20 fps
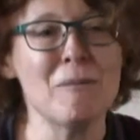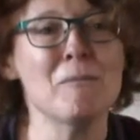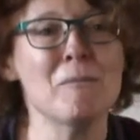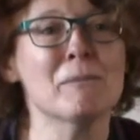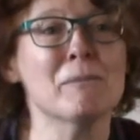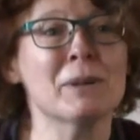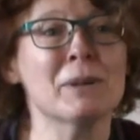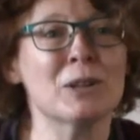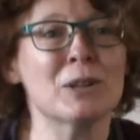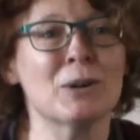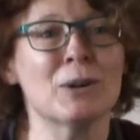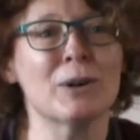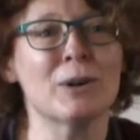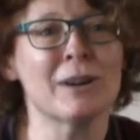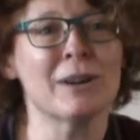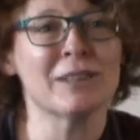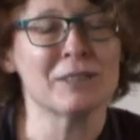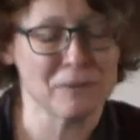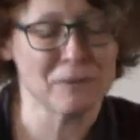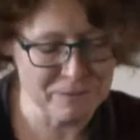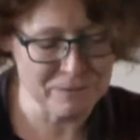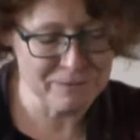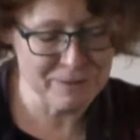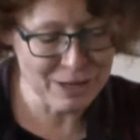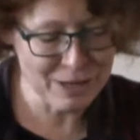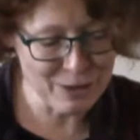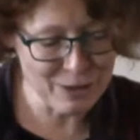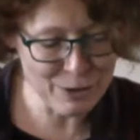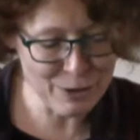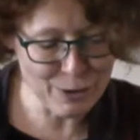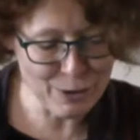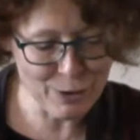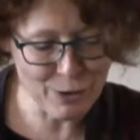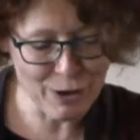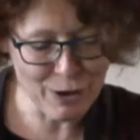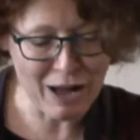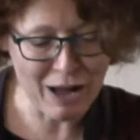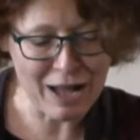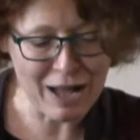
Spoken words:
Mikko is a fellow